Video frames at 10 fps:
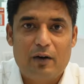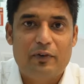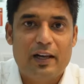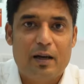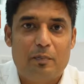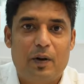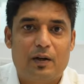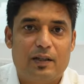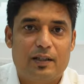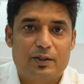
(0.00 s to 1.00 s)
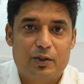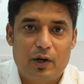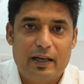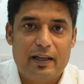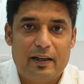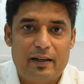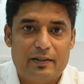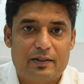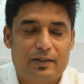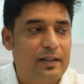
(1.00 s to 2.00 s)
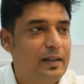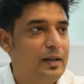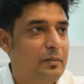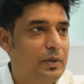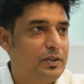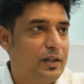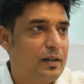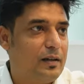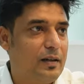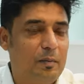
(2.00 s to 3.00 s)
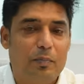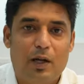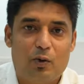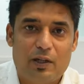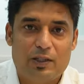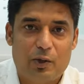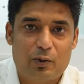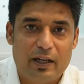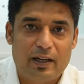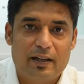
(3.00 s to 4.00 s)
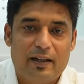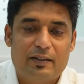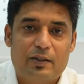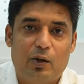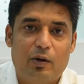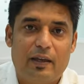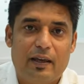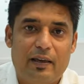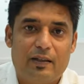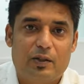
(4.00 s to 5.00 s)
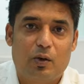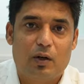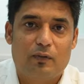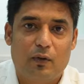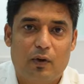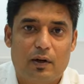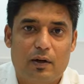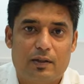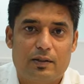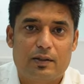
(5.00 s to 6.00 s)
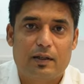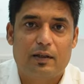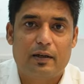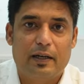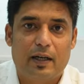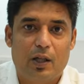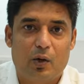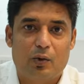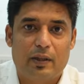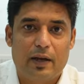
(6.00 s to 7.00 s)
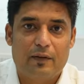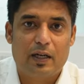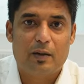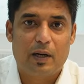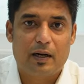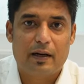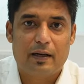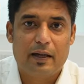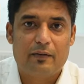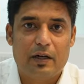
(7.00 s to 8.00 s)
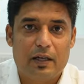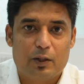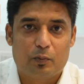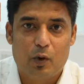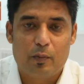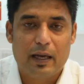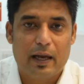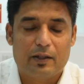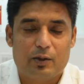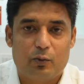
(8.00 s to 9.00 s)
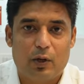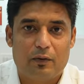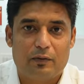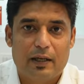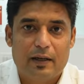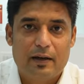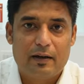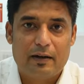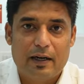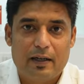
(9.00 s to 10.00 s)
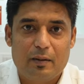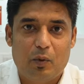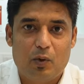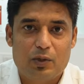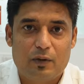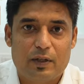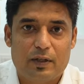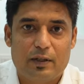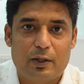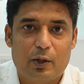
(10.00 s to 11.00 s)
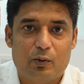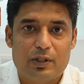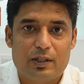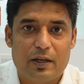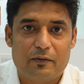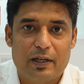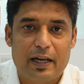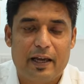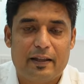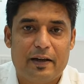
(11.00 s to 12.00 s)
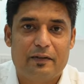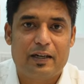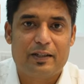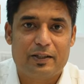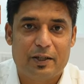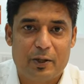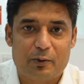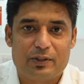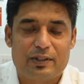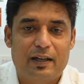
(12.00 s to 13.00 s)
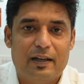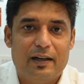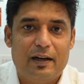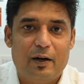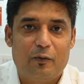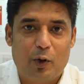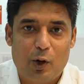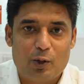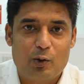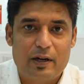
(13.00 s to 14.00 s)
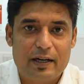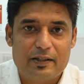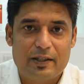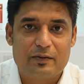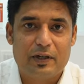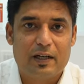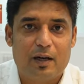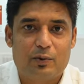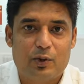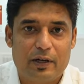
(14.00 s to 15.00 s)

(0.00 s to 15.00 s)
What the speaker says: affiliate partner joining us, Mr. Palguna Chowdhury. So he is going to focus in and around Devanahalli market. Devanahalli is booming, as you would have read in most of the news. Every day Devanahalli is in the news for all good reasons when it comes